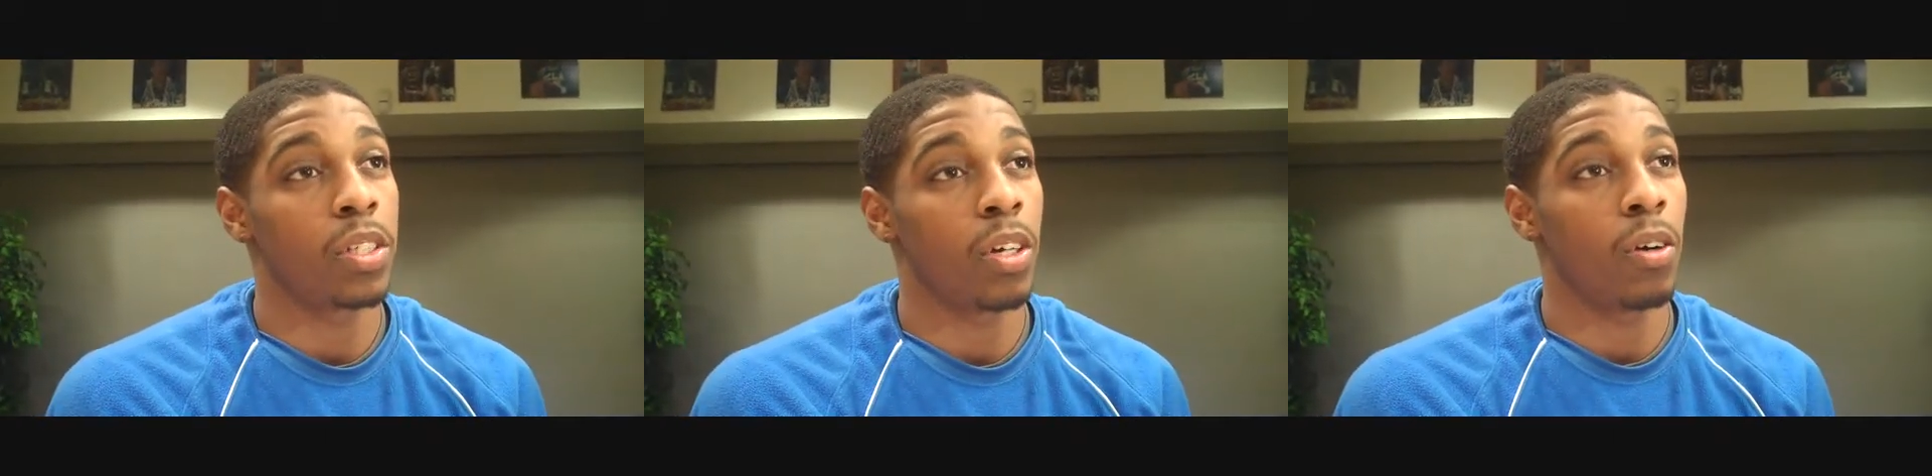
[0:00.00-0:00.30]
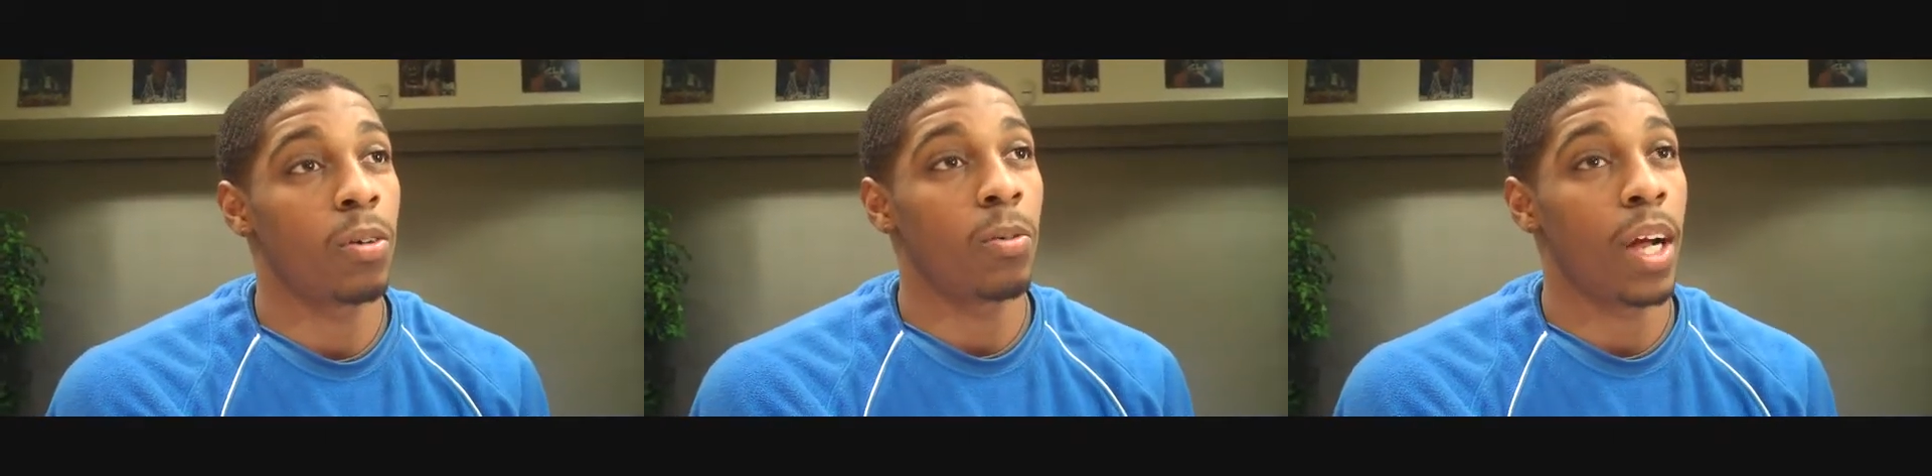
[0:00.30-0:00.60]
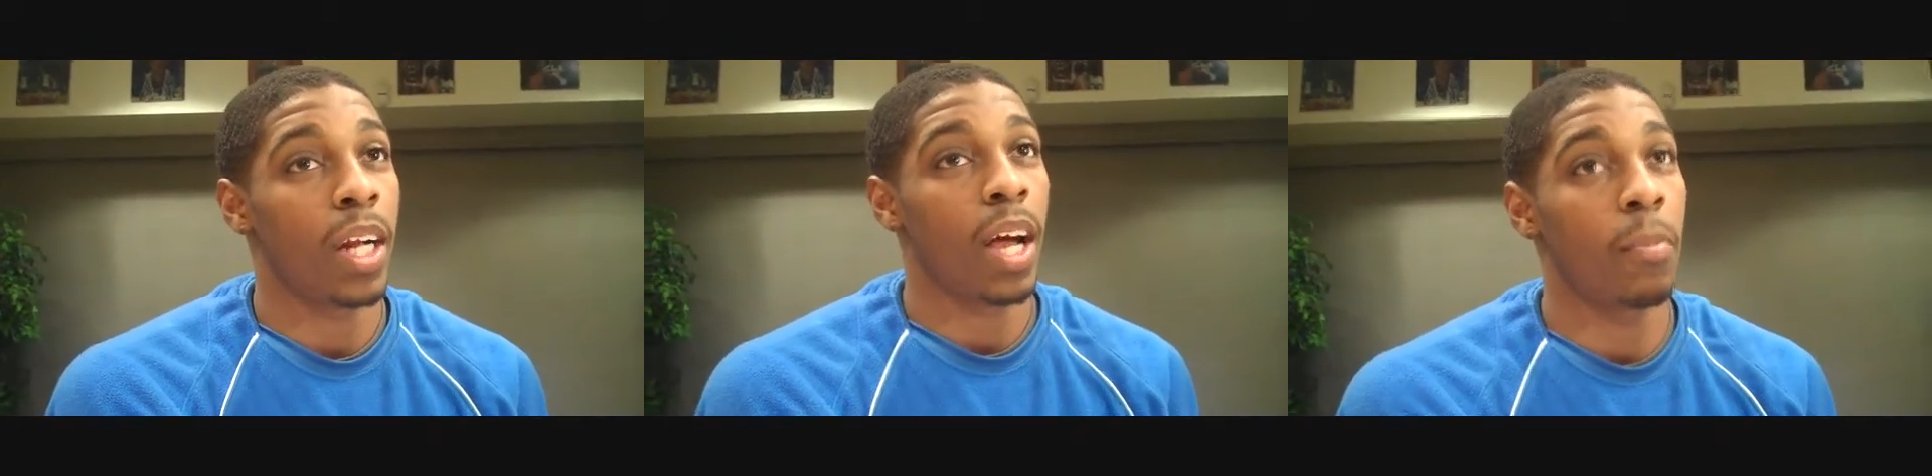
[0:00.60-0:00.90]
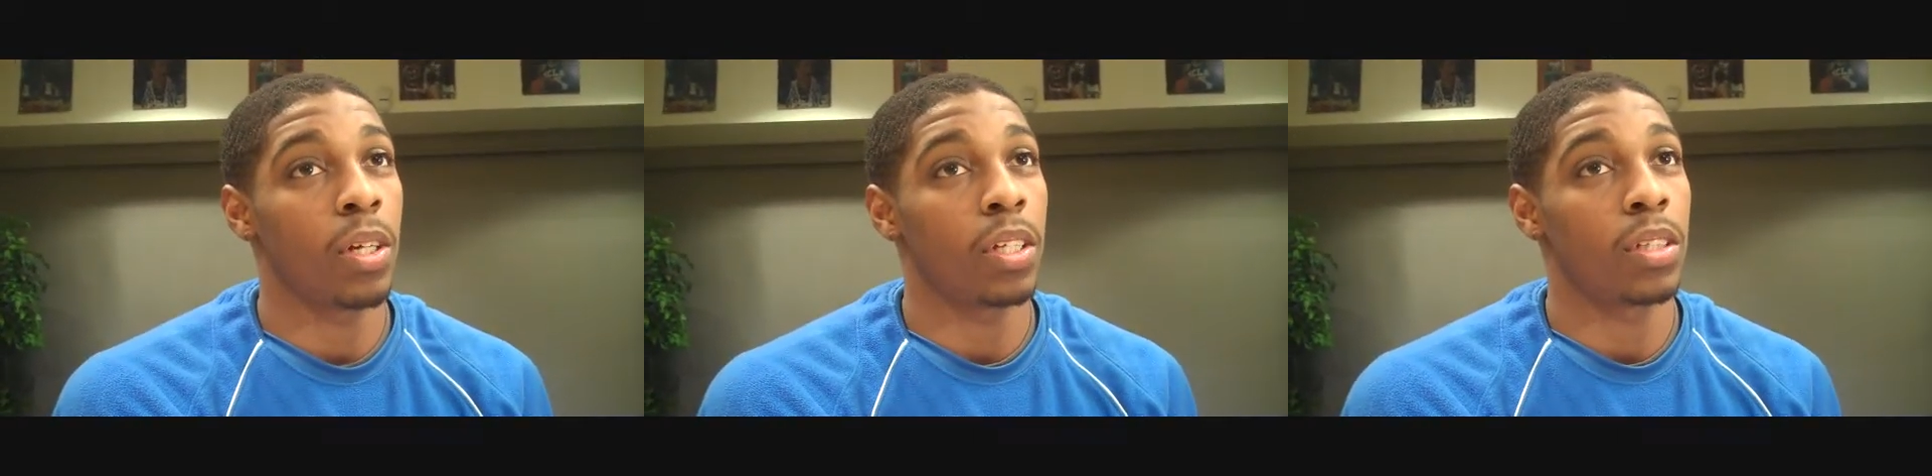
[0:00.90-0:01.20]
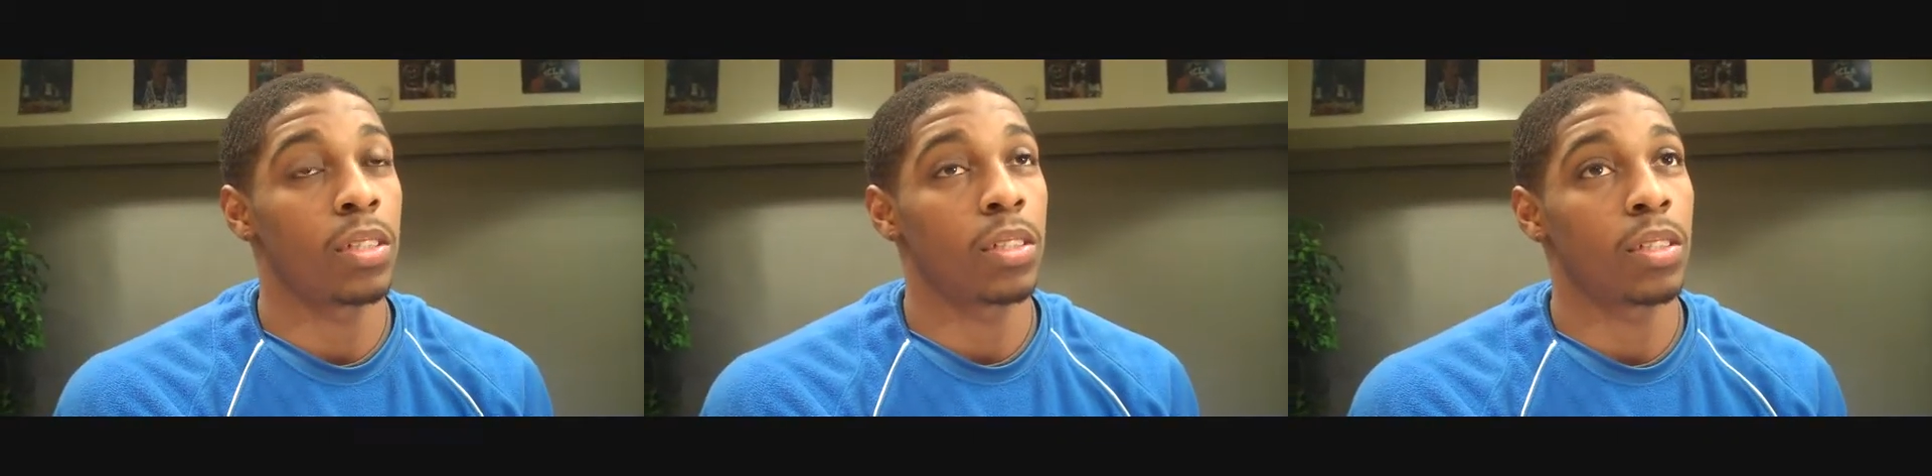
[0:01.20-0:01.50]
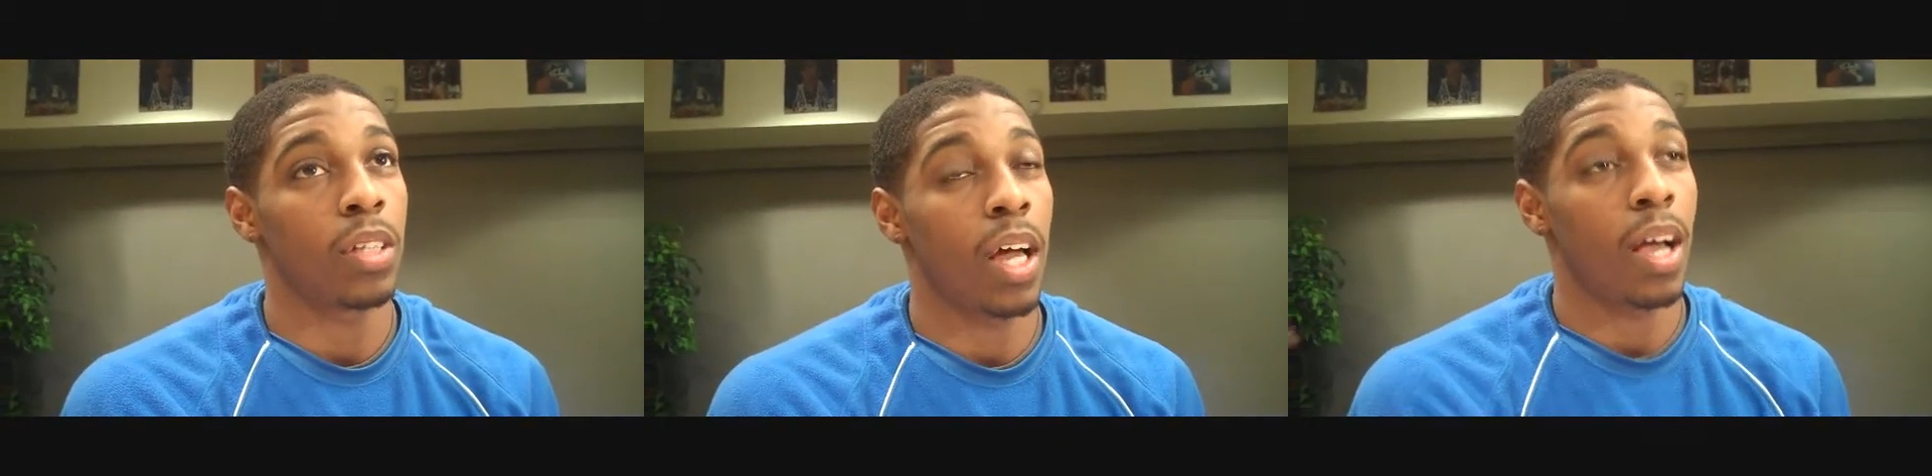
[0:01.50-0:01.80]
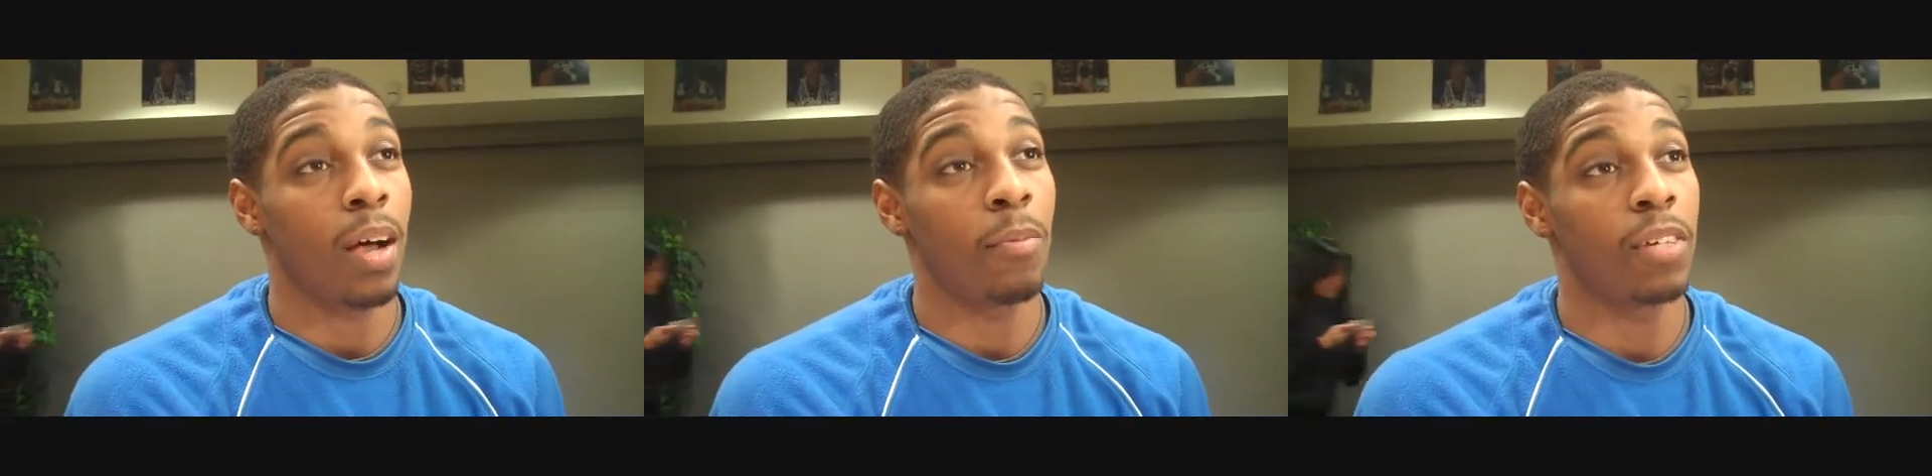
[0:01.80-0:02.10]
So right now I'm
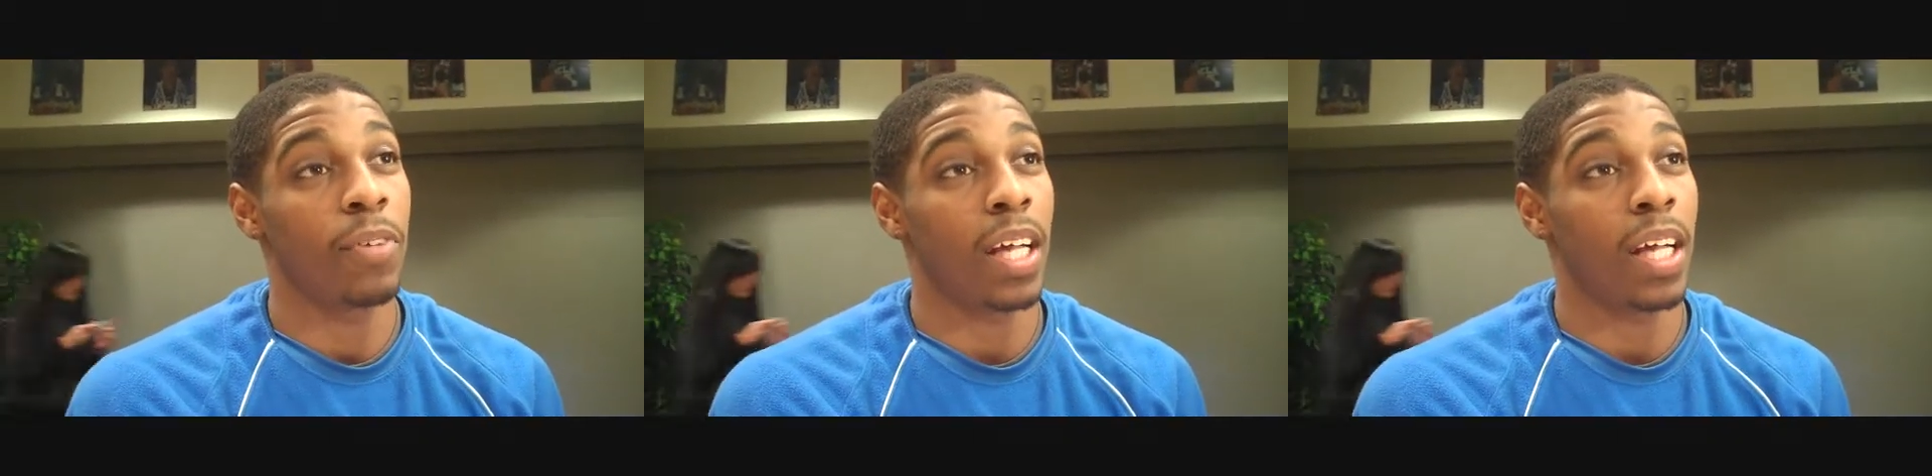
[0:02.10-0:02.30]
really